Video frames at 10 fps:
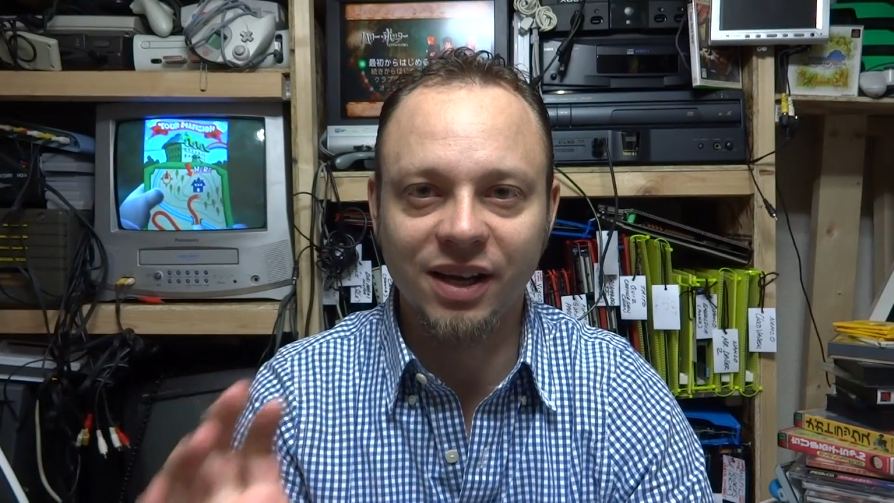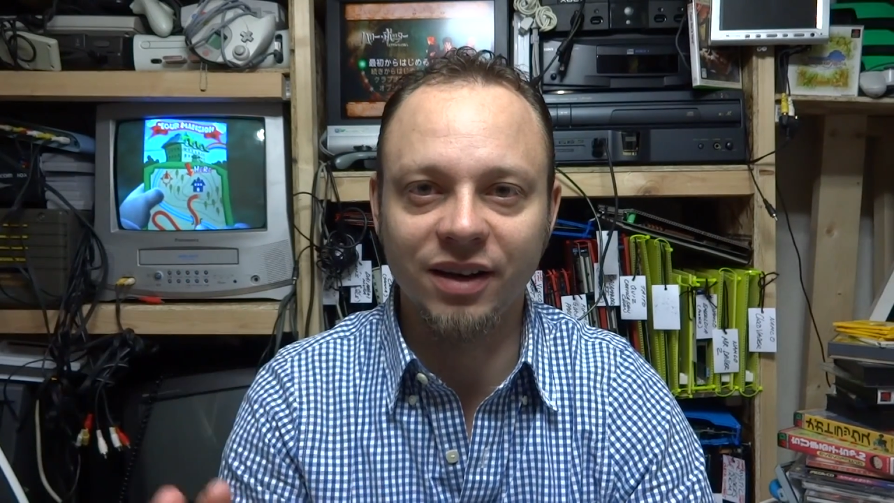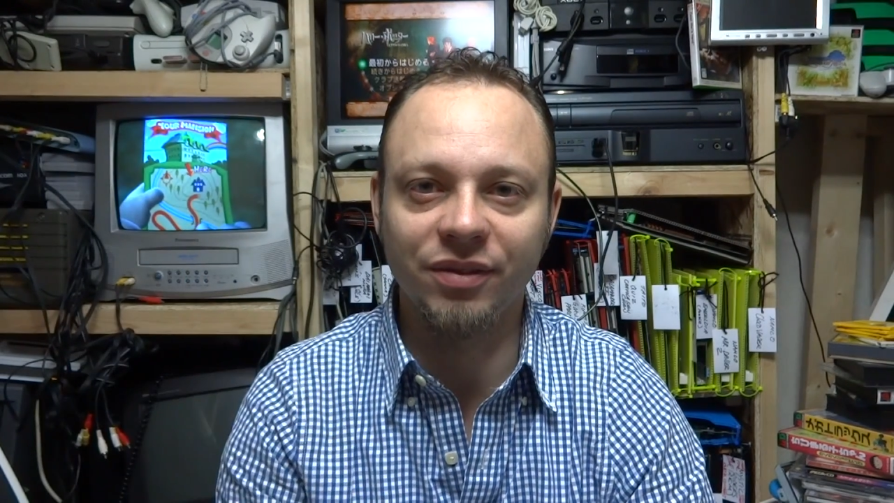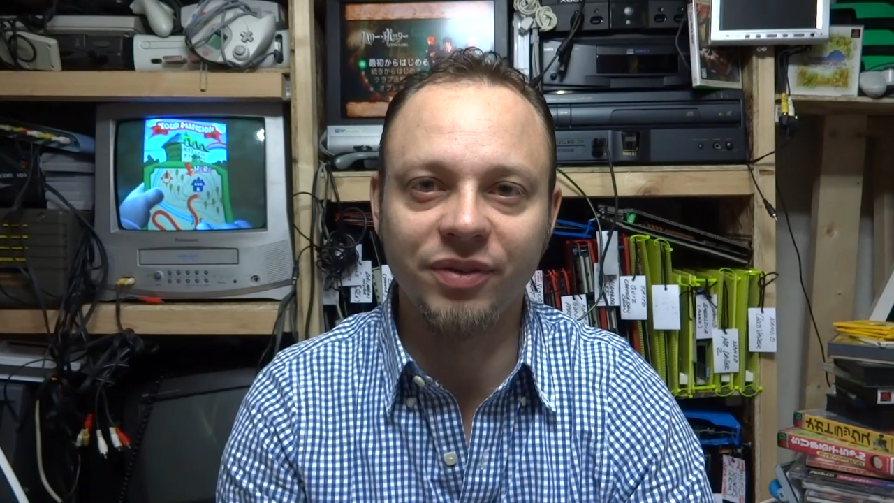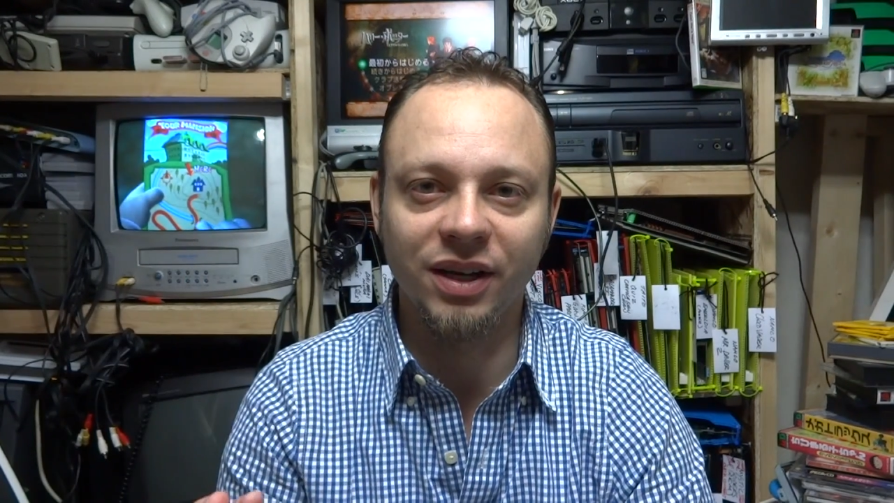
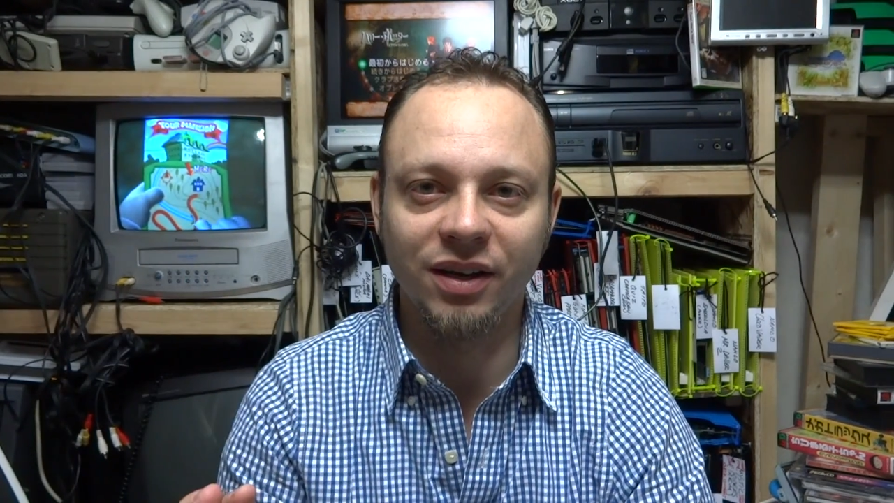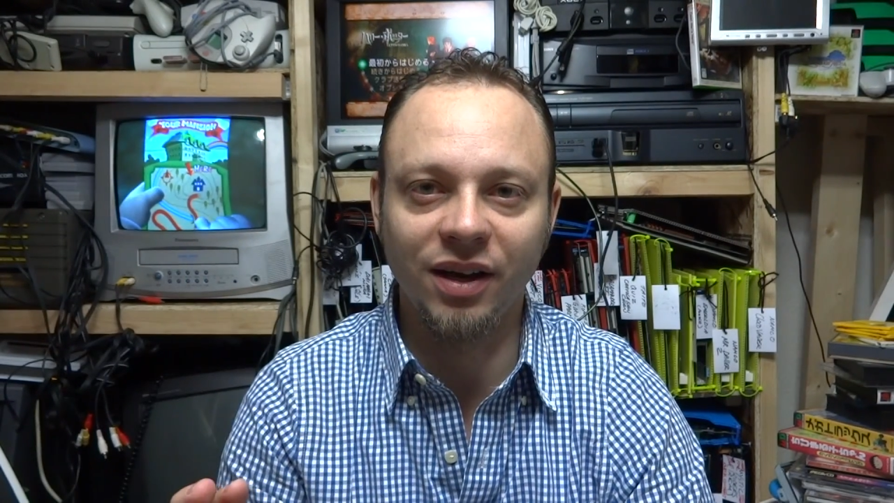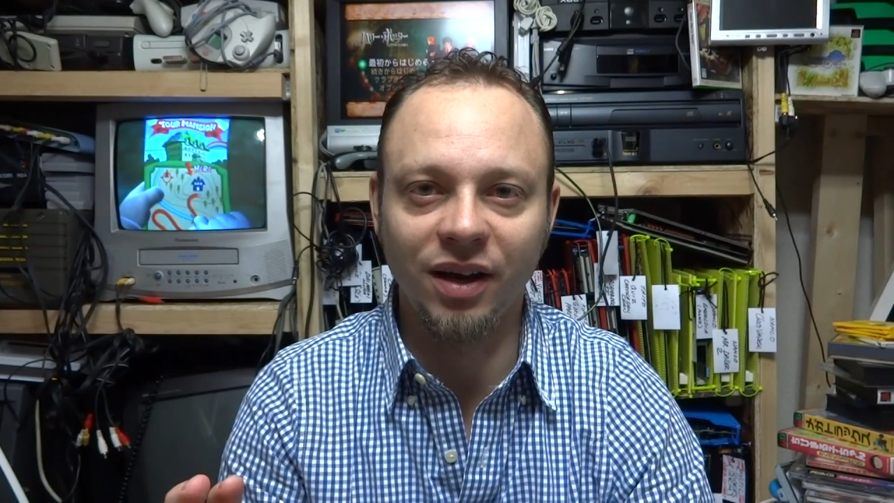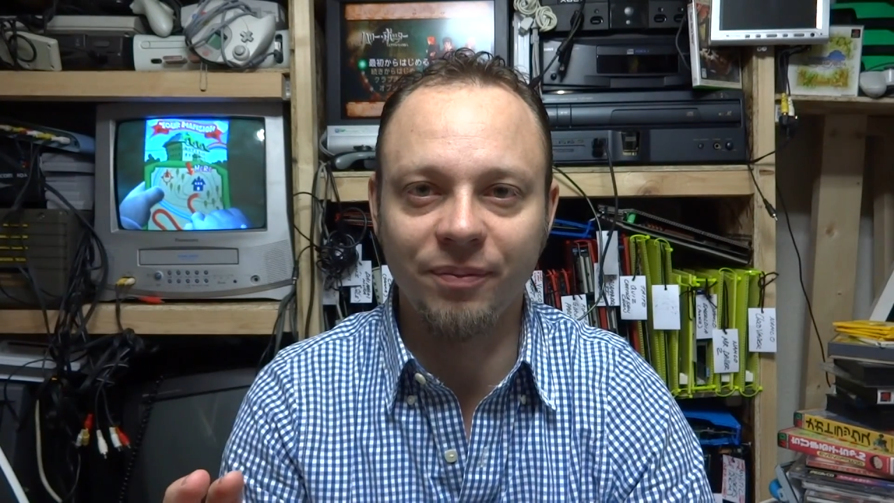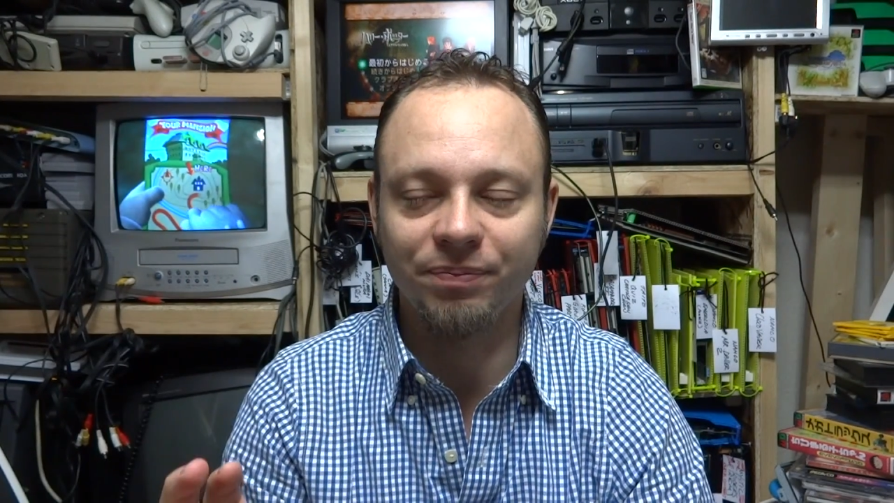kind of
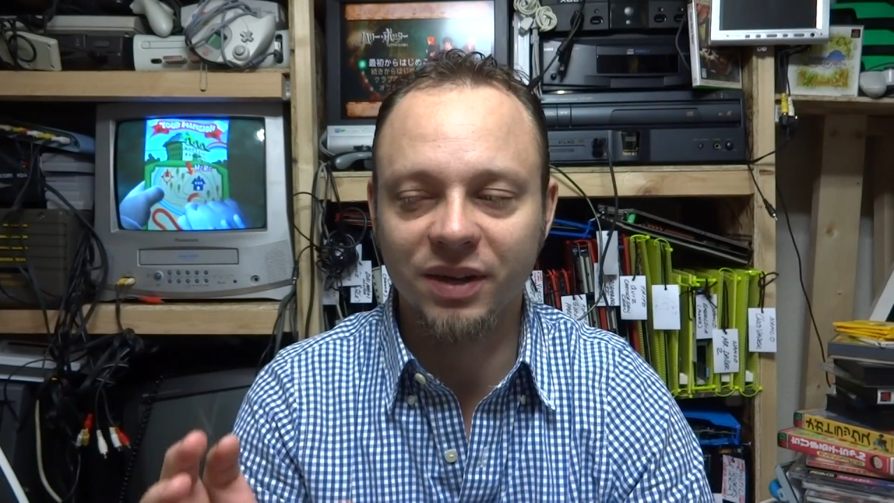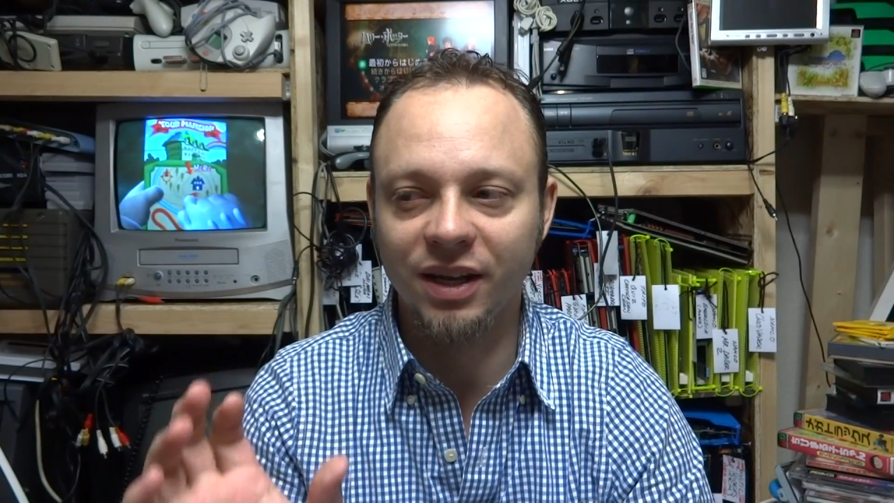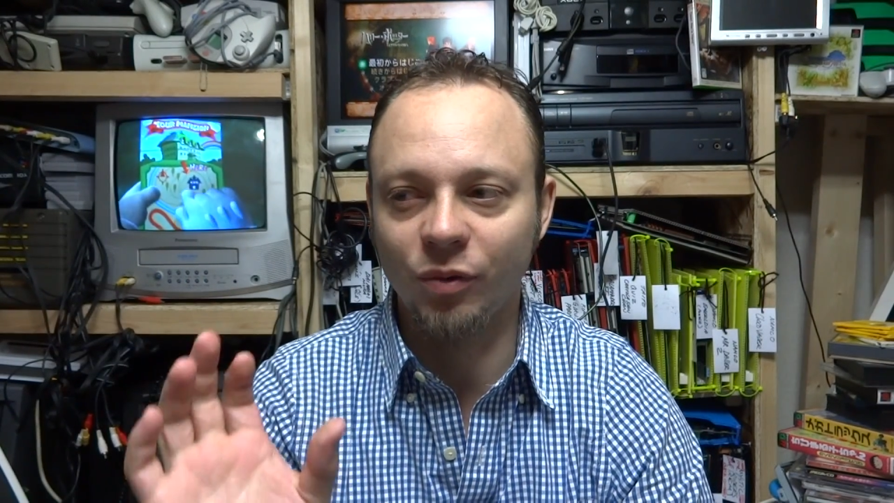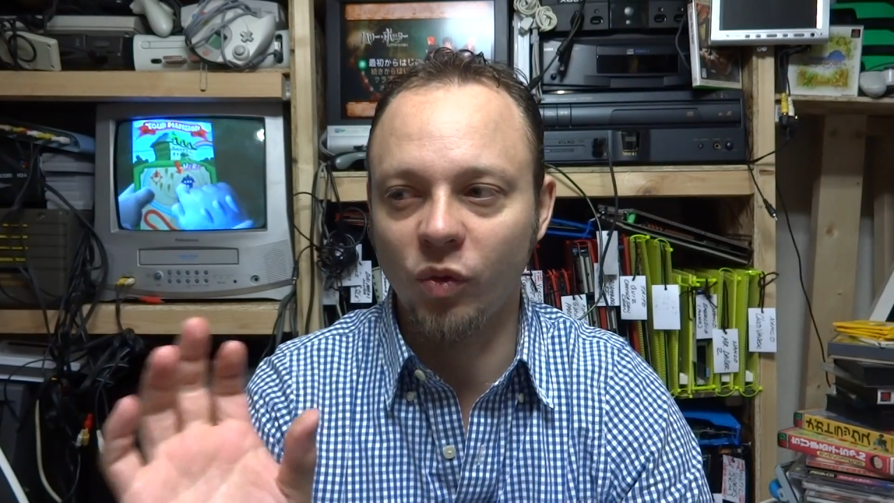in